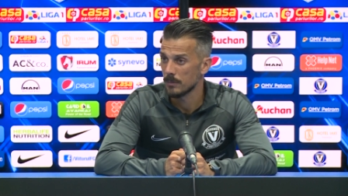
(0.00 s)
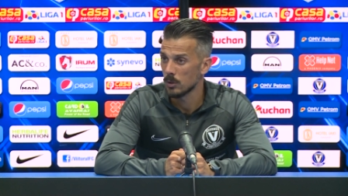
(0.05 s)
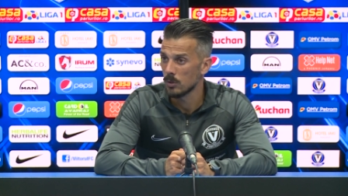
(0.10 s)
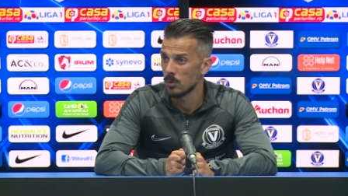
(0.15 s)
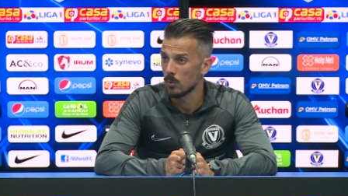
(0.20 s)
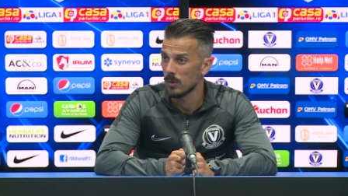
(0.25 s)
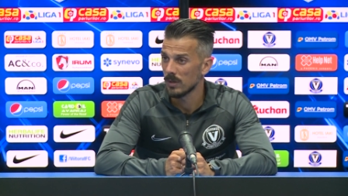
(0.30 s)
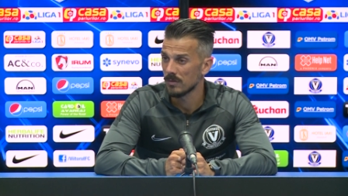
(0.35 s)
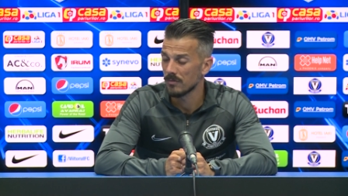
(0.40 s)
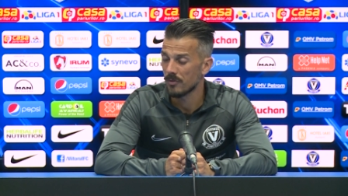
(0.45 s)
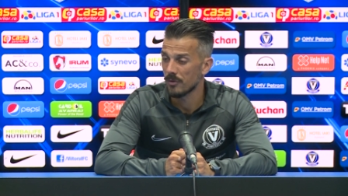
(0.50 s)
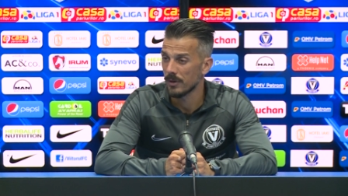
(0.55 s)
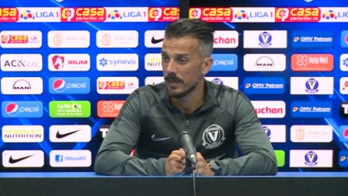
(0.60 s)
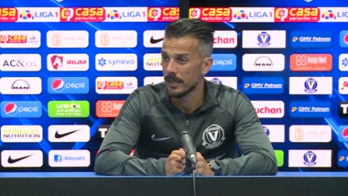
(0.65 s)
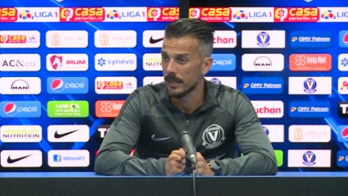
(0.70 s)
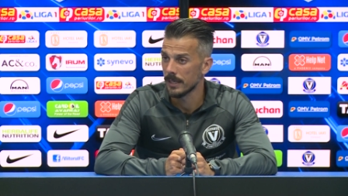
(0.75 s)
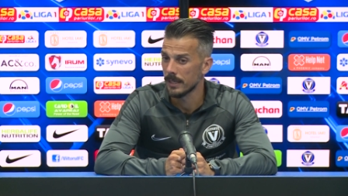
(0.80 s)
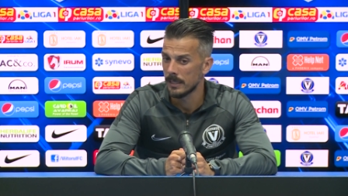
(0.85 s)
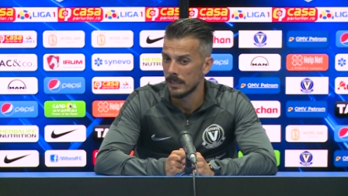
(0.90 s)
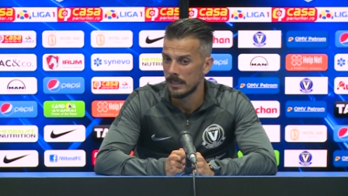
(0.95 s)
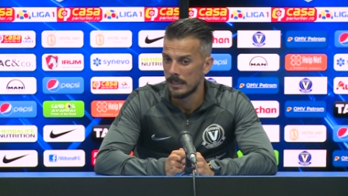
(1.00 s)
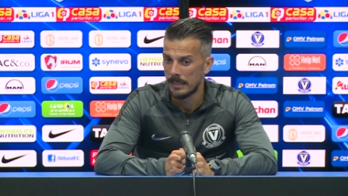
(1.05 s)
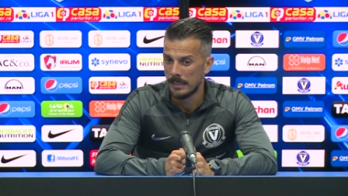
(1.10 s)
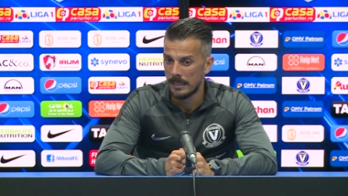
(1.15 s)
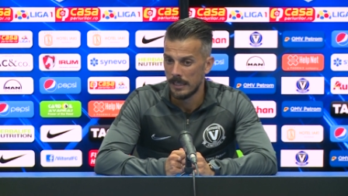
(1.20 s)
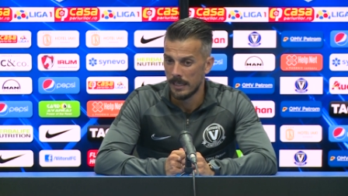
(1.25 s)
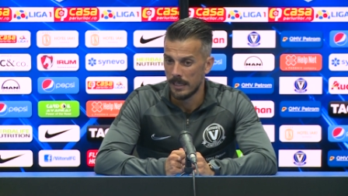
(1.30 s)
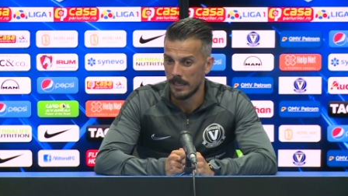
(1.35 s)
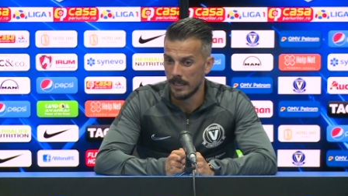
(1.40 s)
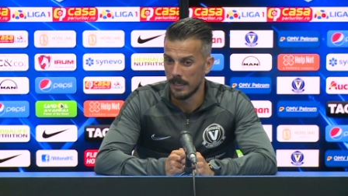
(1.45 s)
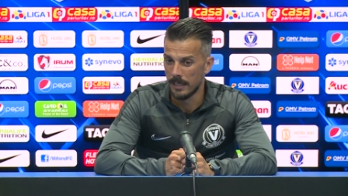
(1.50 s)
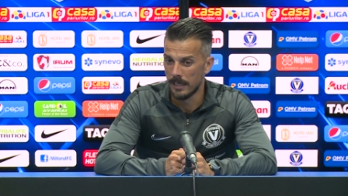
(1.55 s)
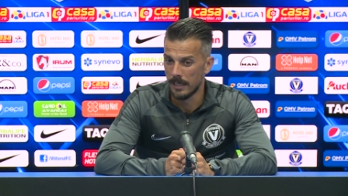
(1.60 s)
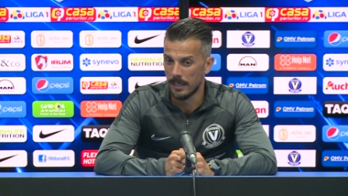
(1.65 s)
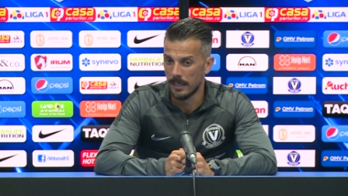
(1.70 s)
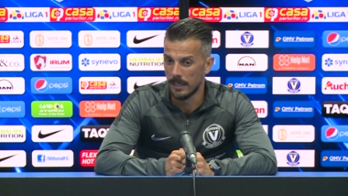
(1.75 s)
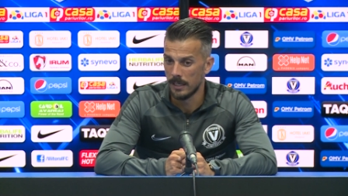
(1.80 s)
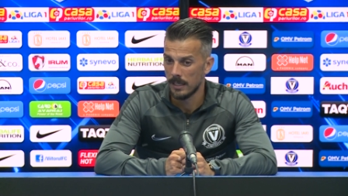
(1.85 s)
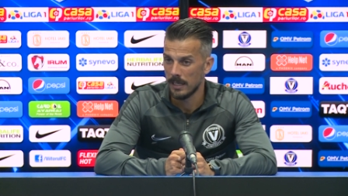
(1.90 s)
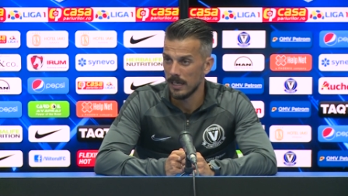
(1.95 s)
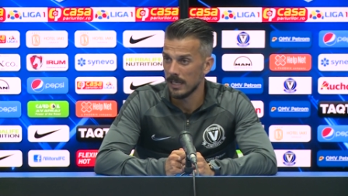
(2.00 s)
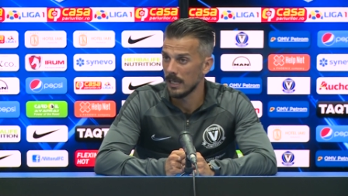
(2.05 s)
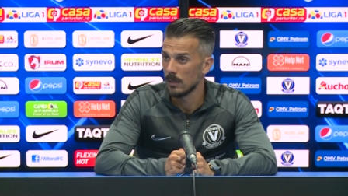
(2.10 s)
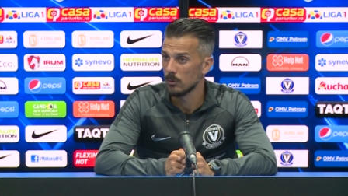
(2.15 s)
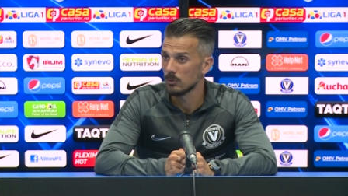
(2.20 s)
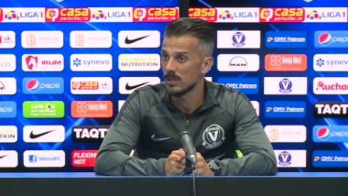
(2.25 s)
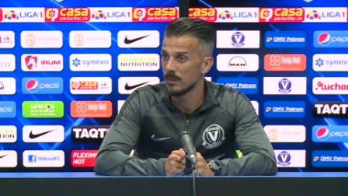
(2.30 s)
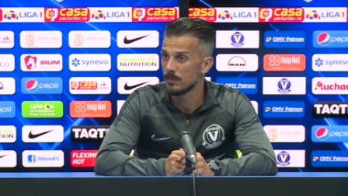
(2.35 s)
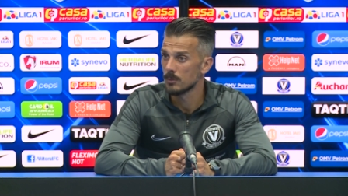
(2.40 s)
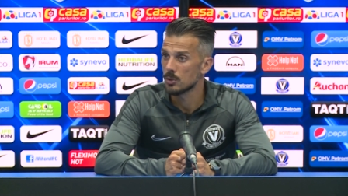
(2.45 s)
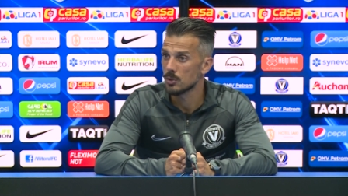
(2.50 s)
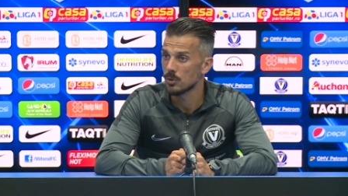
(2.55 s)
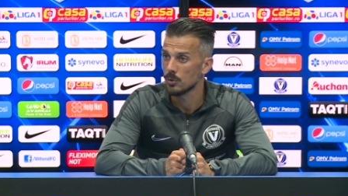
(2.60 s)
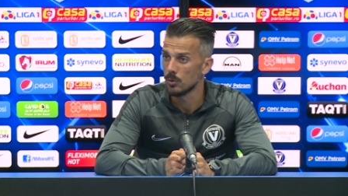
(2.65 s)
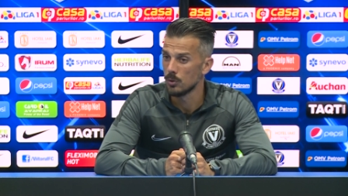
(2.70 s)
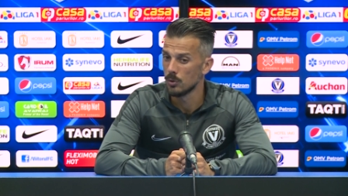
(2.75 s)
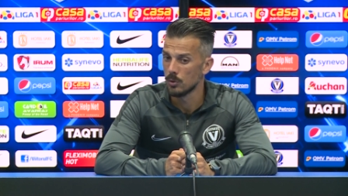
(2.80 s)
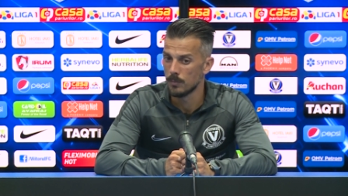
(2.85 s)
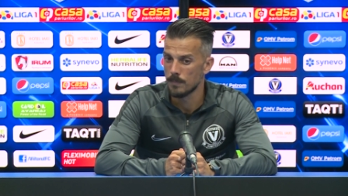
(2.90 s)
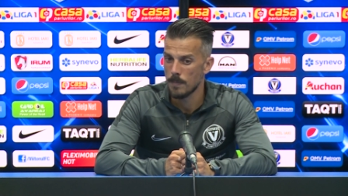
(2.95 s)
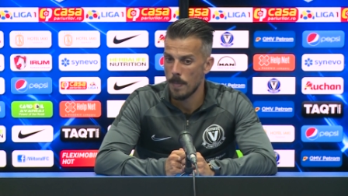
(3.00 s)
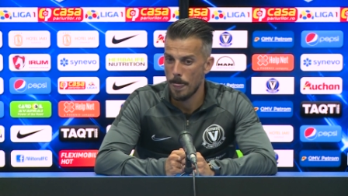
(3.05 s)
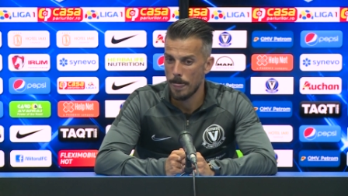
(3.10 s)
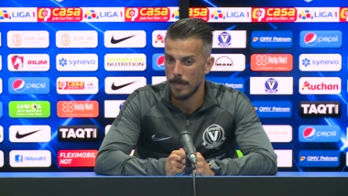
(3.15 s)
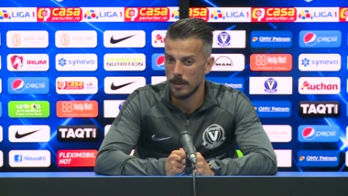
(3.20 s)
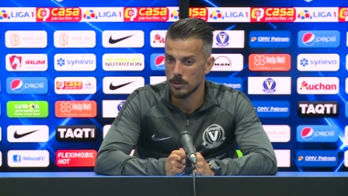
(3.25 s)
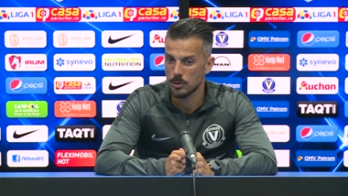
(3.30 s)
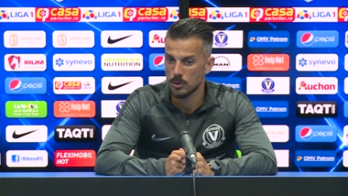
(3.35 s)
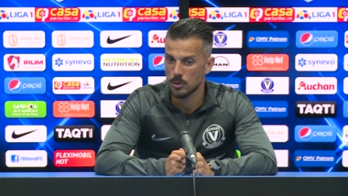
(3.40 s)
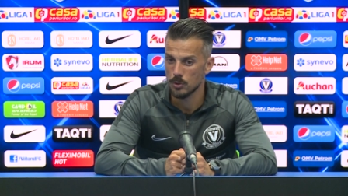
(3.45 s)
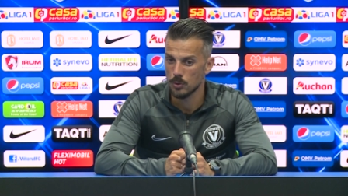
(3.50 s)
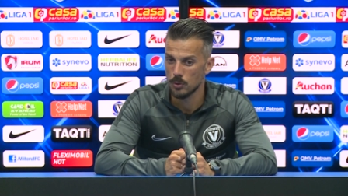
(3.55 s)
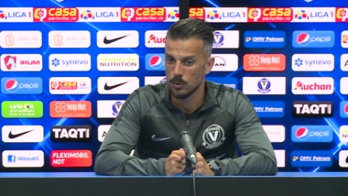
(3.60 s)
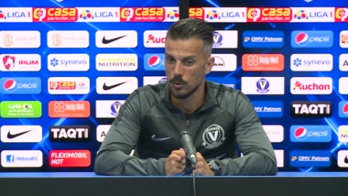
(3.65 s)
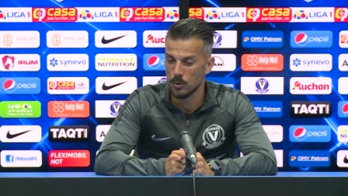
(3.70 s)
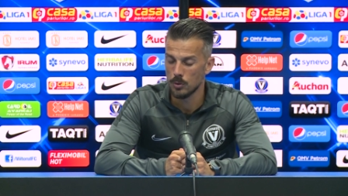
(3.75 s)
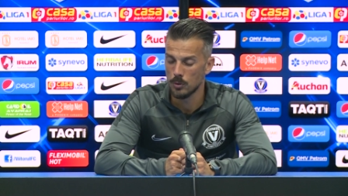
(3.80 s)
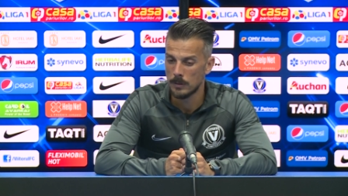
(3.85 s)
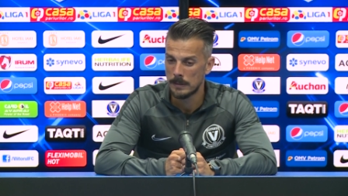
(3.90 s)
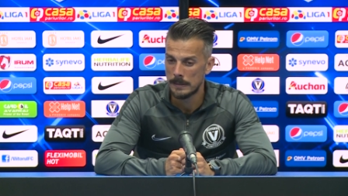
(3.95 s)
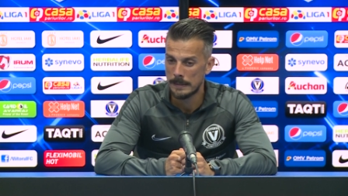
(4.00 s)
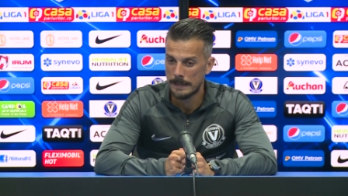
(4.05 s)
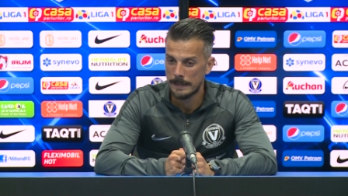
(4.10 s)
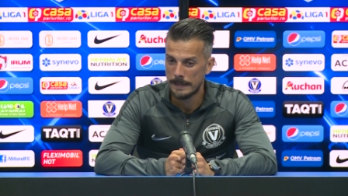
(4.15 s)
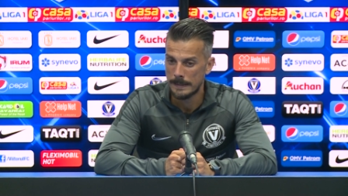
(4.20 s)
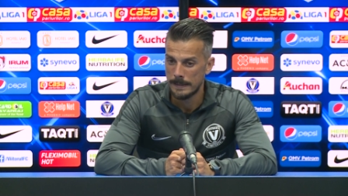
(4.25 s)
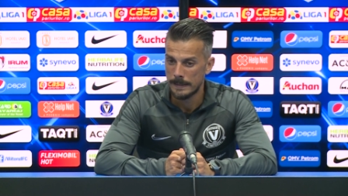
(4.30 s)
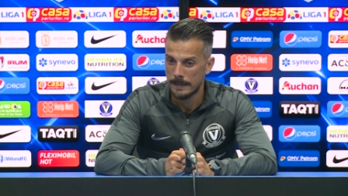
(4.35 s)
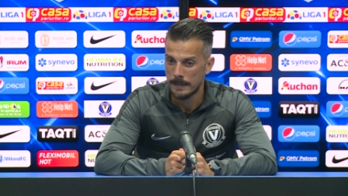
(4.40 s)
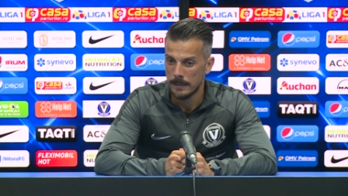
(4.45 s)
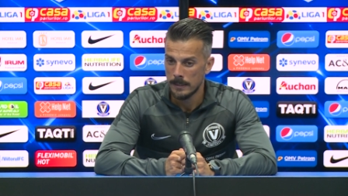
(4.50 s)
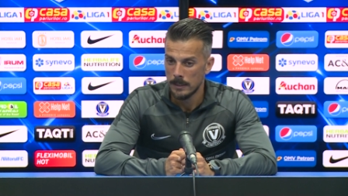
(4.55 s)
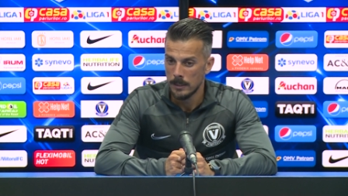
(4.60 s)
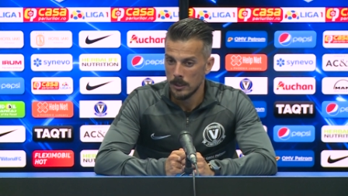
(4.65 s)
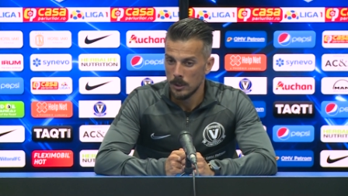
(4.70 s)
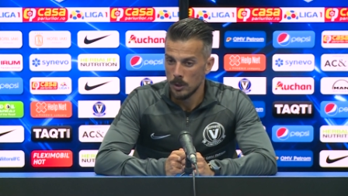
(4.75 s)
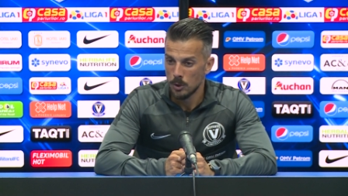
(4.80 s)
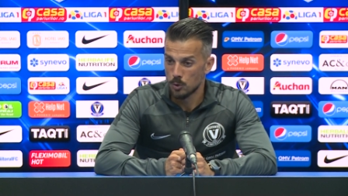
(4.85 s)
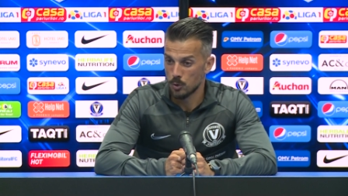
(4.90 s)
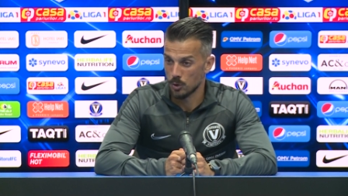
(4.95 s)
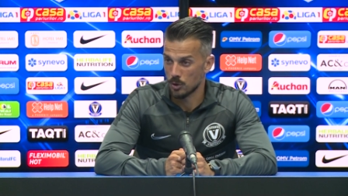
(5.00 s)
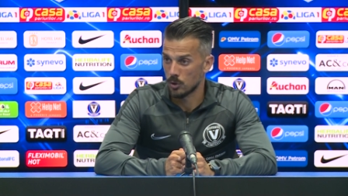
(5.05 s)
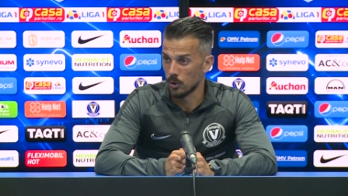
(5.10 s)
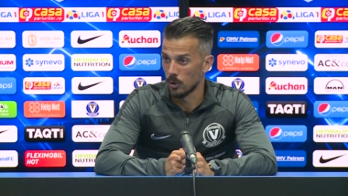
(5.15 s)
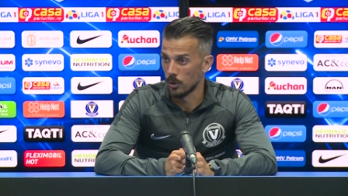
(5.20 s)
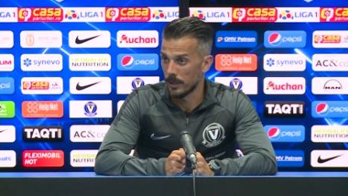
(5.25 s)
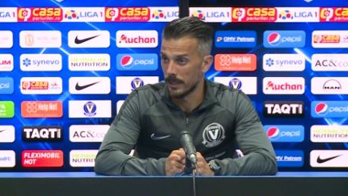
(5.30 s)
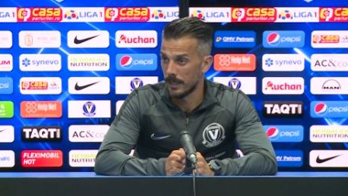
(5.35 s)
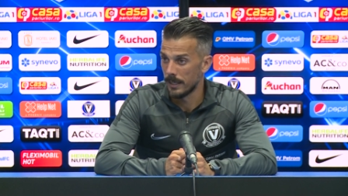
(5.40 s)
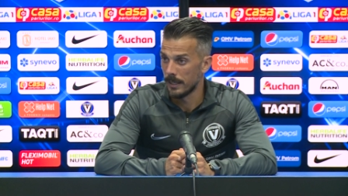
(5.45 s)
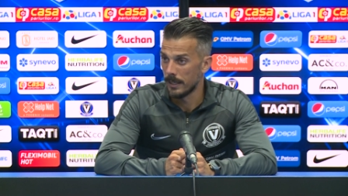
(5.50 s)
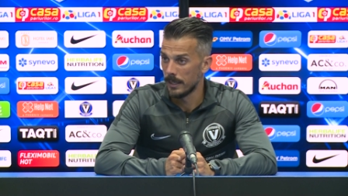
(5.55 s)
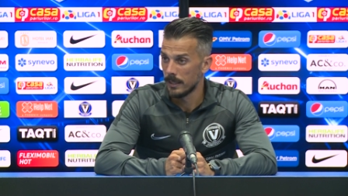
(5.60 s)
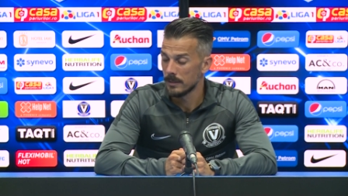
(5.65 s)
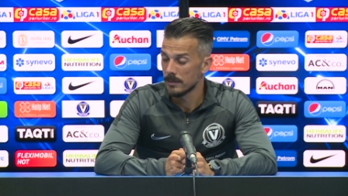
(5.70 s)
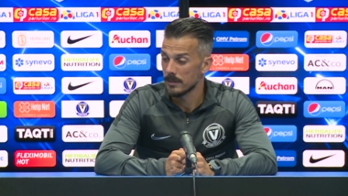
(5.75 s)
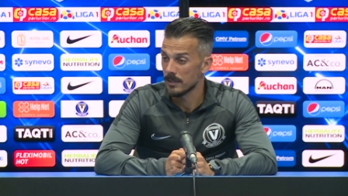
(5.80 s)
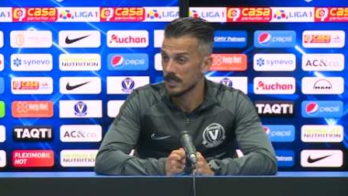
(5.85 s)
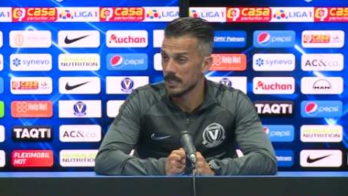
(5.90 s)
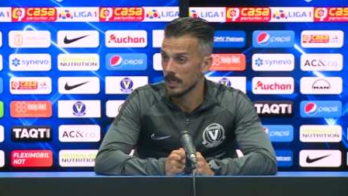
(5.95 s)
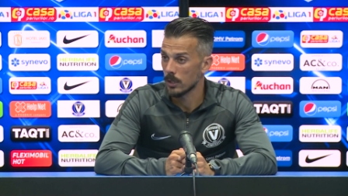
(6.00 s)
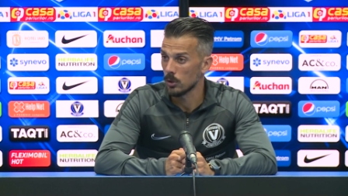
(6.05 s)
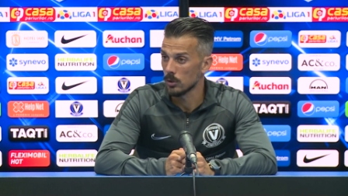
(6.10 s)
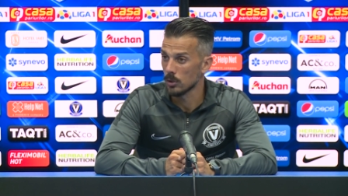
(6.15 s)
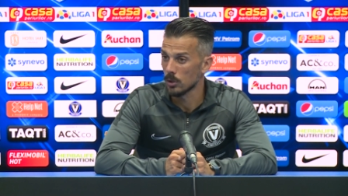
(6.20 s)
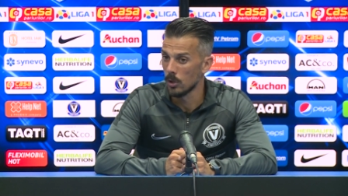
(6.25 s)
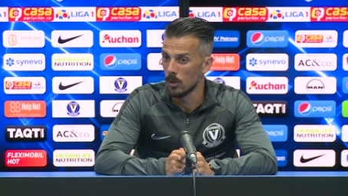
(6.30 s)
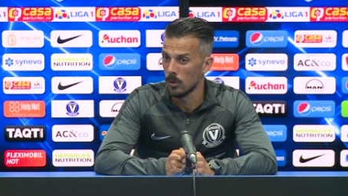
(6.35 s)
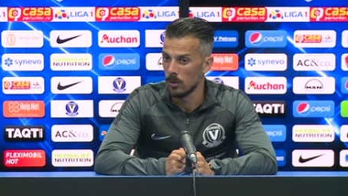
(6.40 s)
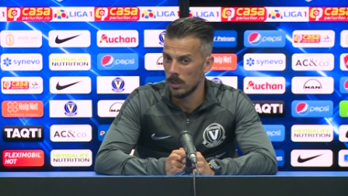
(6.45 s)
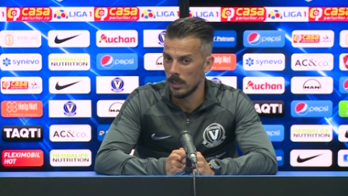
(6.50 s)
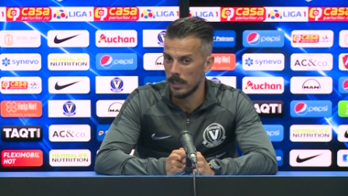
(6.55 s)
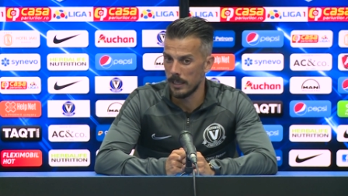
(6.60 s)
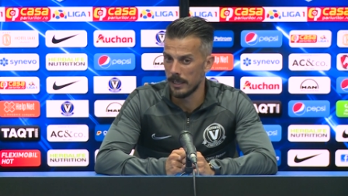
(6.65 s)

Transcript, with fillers: No, one free kick uh, allowed them to to to score uh, their second goal.